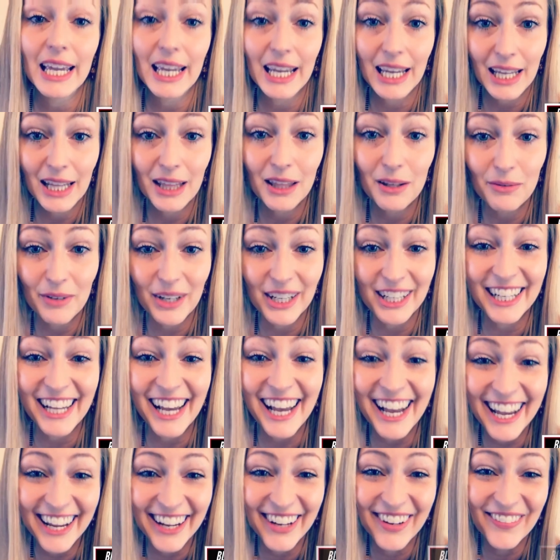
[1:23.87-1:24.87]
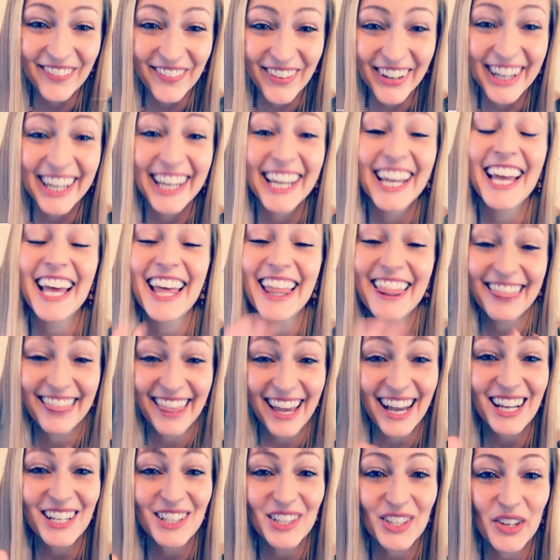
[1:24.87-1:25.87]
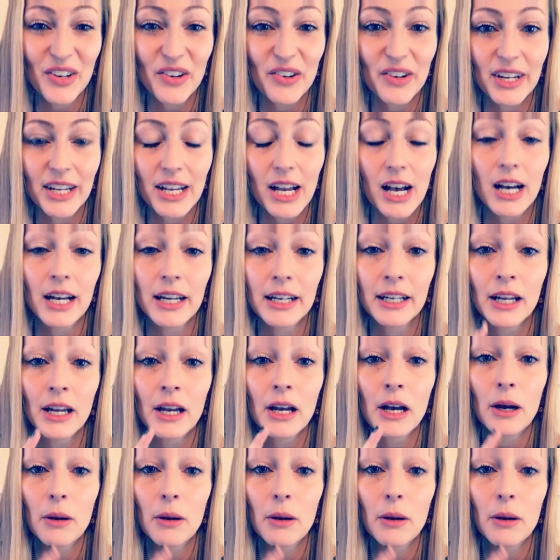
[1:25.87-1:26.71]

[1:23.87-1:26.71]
In the meantime, that's going on.